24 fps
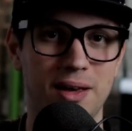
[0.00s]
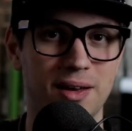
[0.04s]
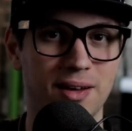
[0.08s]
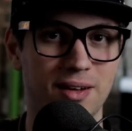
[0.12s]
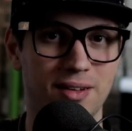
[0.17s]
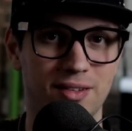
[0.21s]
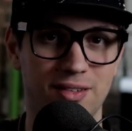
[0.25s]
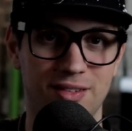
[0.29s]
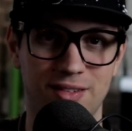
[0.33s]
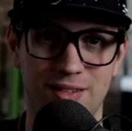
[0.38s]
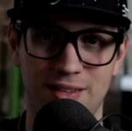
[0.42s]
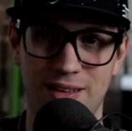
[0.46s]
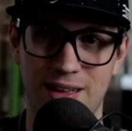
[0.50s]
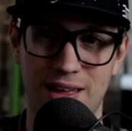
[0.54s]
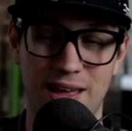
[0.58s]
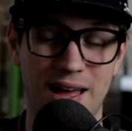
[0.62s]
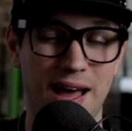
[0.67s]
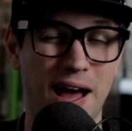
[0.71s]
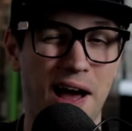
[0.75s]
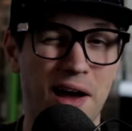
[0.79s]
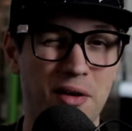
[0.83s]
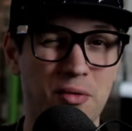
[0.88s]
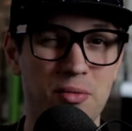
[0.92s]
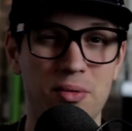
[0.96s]
because
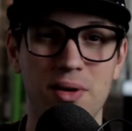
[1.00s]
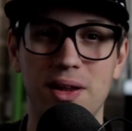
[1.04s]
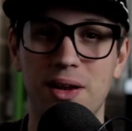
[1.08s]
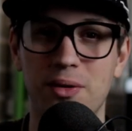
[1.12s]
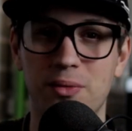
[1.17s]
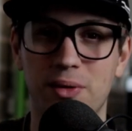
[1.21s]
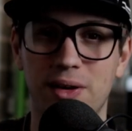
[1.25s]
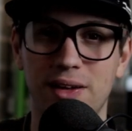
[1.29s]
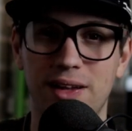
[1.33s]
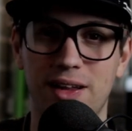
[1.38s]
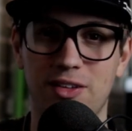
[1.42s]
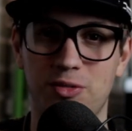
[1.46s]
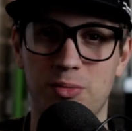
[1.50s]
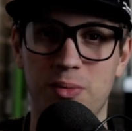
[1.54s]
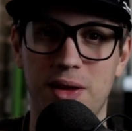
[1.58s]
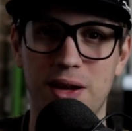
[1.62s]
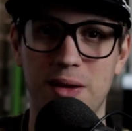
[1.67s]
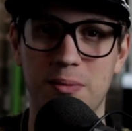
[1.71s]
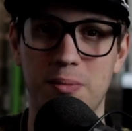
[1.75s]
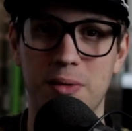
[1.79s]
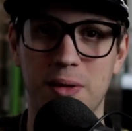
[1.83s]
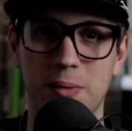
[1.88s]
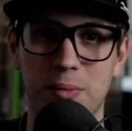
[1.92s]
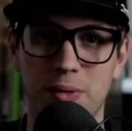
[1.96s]
I really want as
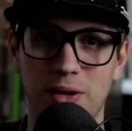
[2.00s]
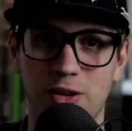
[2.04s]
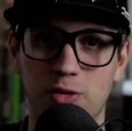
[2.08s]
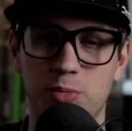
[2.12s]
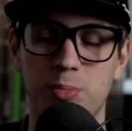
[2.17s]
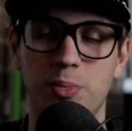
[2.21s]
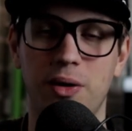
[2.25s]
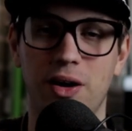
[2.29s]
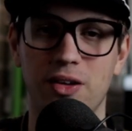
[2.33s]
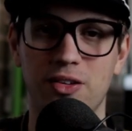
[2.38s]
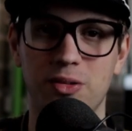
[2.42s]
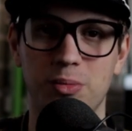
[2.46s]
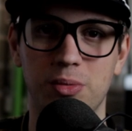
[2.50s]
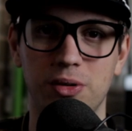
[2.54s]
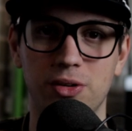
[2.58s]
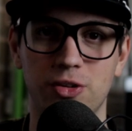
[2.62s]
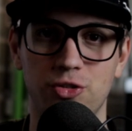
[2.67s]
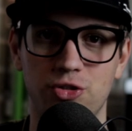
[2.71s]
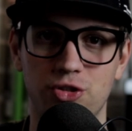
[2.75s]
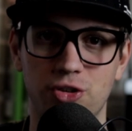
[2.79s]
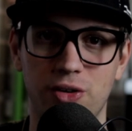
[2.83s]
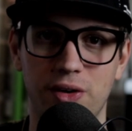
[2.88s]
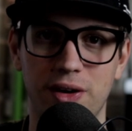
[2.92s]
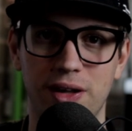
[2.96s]
many people as possible
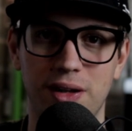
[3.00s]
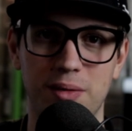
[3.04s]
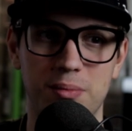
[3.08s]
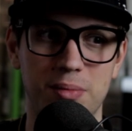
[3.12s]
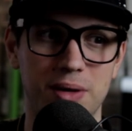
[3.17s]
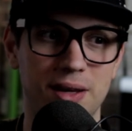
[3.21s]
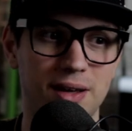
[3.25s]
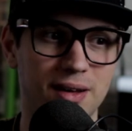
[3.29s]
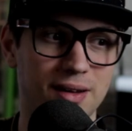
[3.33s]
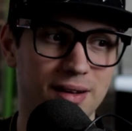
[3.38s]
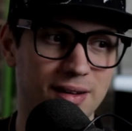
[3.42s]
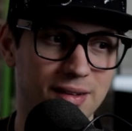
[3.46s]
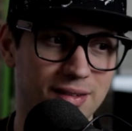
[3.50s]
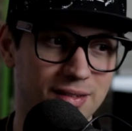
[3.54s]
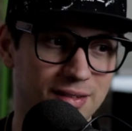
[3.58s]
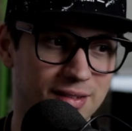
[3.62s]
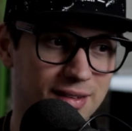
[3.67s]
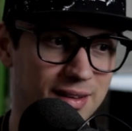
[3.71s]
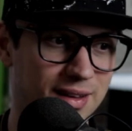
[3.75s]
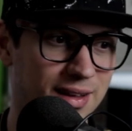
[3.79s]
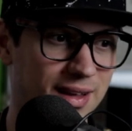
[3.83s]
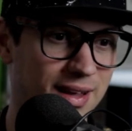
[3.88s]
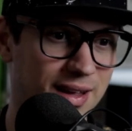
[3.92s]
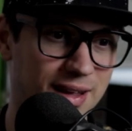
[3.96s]
to join
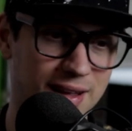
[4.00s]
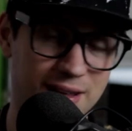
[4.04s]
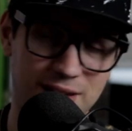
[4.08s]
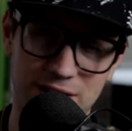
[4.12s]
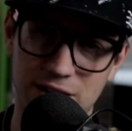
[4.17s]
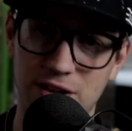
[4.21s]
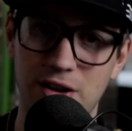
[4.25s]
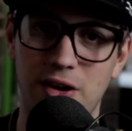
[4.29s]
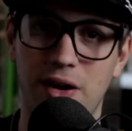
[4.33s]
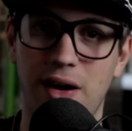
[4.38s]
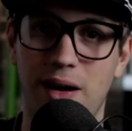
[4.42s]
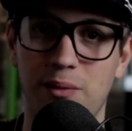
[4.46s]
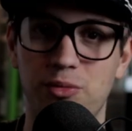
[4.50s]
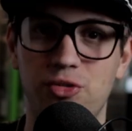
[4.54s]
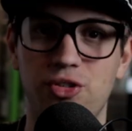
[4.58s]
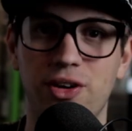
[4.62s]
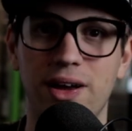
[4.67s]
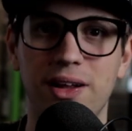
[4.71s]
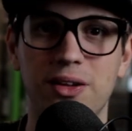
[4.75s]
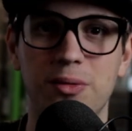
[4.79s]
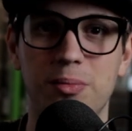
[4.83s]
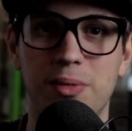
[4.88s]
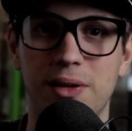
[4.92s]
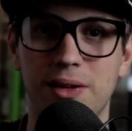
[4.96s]
because, you know, I'm
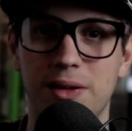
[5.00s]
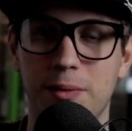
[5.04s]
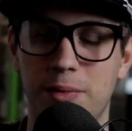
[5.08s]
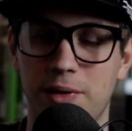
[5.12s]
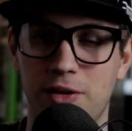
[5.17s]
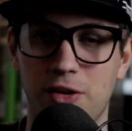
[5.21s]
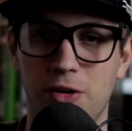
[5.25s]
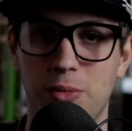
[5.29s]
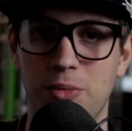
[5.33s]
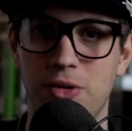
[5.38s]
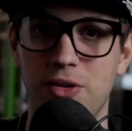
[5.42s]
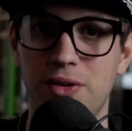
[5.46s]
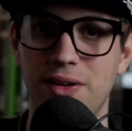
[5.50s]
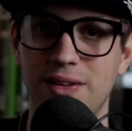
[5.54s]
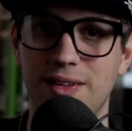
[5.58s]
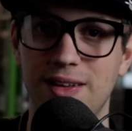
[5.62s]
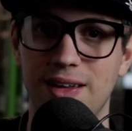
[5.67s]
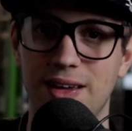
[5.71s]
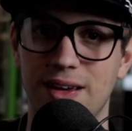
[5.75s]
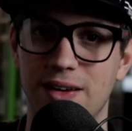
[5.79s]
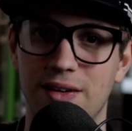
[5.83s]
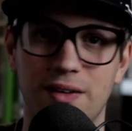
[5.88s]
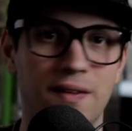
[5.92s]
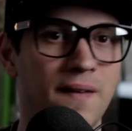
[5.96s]
trying to build up a
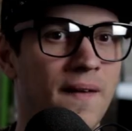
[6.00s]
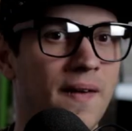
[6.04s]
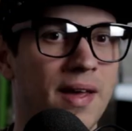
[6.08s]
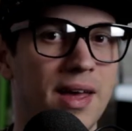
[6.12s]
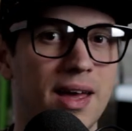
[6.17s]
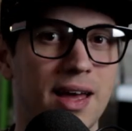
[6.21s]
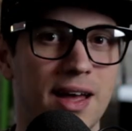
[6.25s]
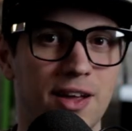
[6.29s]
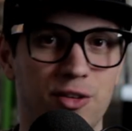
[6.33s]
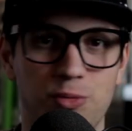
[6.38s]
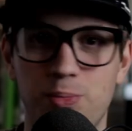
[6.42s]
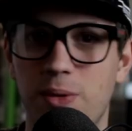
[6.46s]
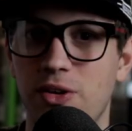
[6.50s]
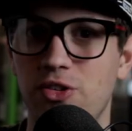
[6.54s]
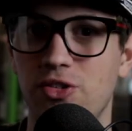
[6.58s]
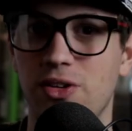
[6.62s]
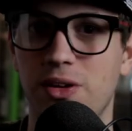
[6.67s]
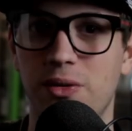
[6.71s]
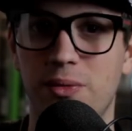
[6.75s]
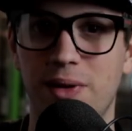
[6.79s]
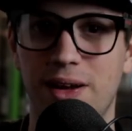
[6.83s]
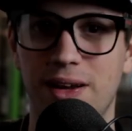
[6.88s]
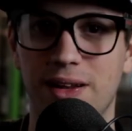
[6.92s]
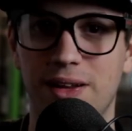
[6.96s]
community here,
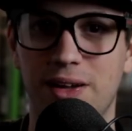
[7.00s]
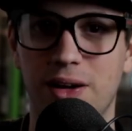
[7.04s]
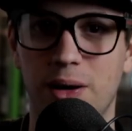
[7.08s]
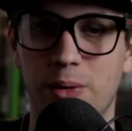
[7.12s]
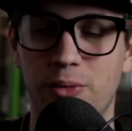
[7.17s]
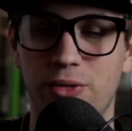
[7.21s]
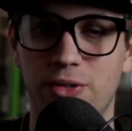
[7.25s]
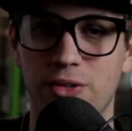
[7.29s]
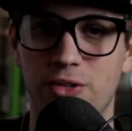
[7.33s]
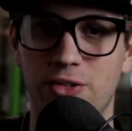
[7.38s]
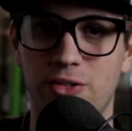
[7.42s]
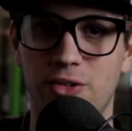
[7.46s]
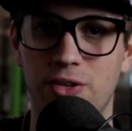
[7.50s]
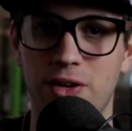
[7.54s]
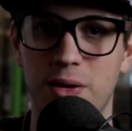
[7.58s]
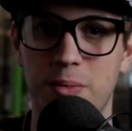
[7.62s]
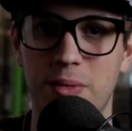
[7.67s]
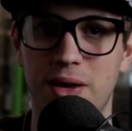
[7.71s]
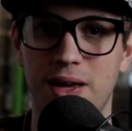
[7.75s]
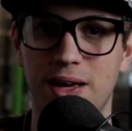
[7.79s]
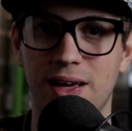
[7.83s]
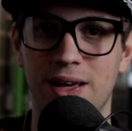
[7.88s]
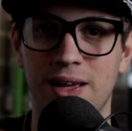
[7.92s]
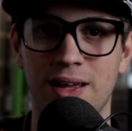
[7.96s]
especially when it comes to
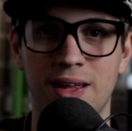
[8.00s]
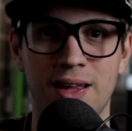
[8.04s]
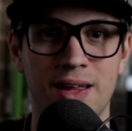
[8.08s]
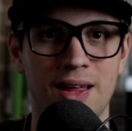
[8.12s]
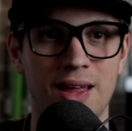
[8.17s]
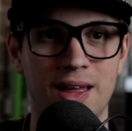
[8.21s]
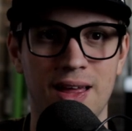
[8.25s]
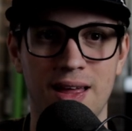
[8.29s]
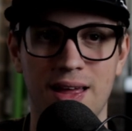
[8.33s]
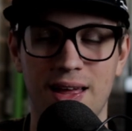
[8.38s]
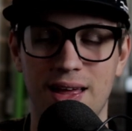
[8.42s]
streaming.